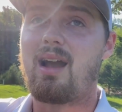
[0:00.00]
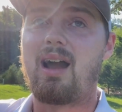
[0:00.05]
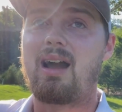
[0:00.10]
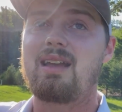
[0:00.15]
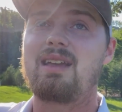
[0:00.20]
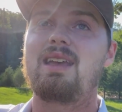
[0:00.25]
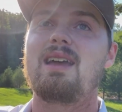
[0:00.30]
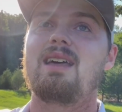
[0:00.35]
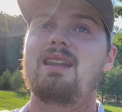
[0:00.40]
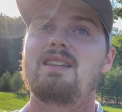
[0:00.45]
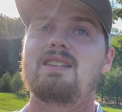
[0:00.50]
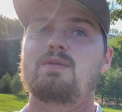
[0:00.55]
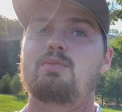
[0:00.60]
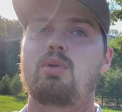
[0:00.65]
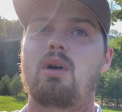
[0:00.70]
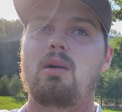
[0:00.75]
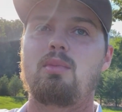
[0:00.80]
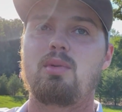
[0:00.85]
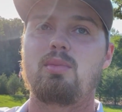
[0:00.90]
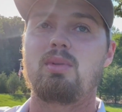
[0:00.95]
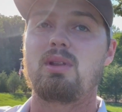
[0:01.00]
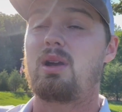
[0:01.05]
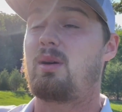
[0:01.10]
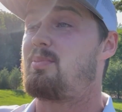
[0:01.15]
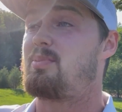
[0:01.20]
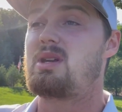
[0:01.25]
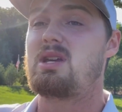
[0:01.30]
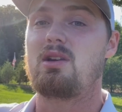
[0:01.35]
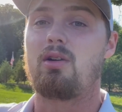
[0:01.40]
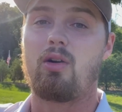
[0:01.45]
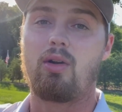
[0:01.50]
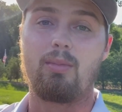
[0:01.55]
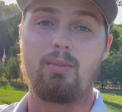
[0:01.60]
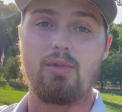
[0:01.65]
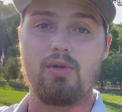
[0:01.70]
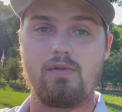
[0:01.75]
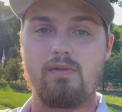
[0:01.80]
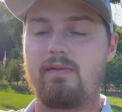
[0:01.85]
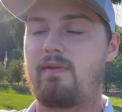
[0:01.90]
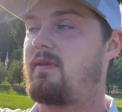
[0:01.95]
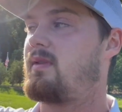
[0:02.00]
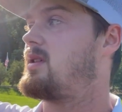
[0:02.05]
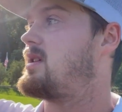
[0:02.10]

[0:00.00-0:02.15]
I get it's probably a PR move,